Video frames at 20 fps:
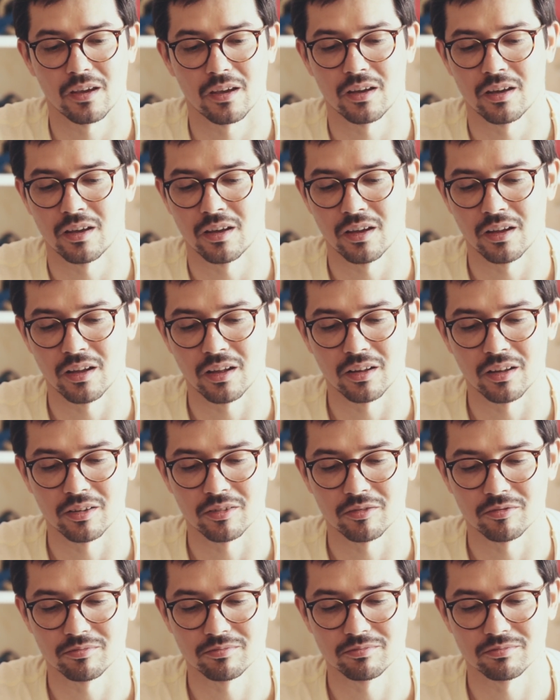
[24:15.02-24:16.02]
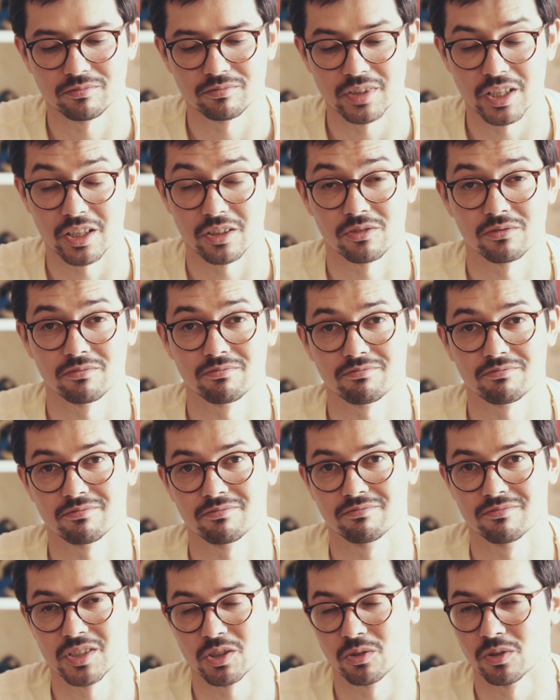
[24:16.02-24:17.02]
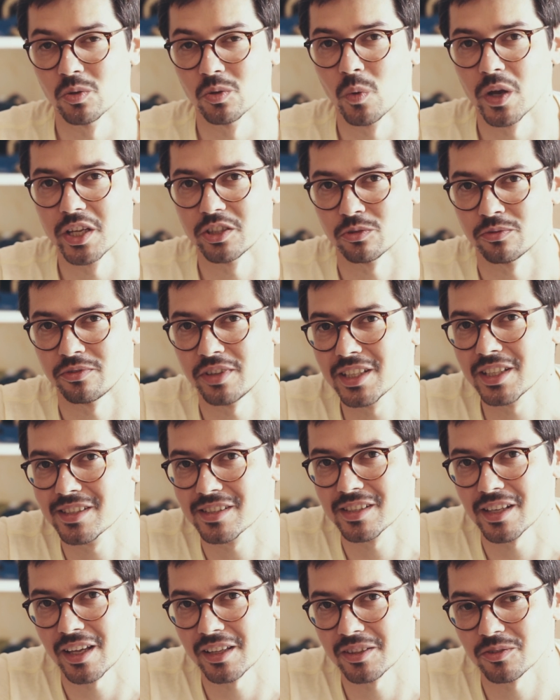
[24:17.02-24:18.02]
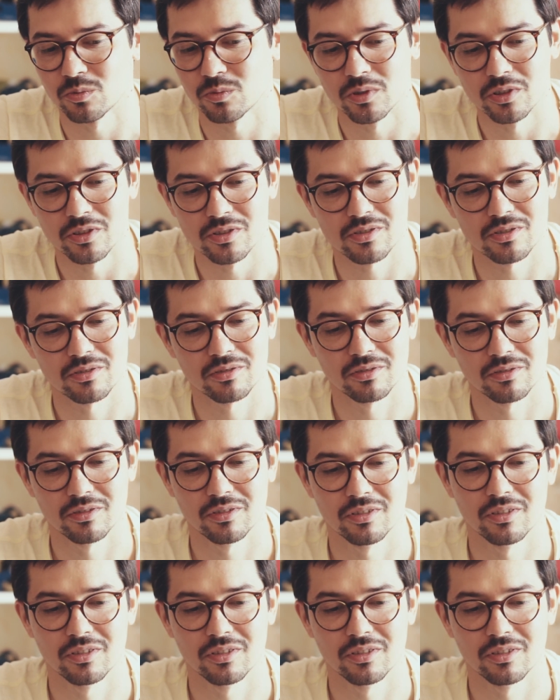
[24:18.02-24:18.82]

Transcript: And yeah, the only way to fix that was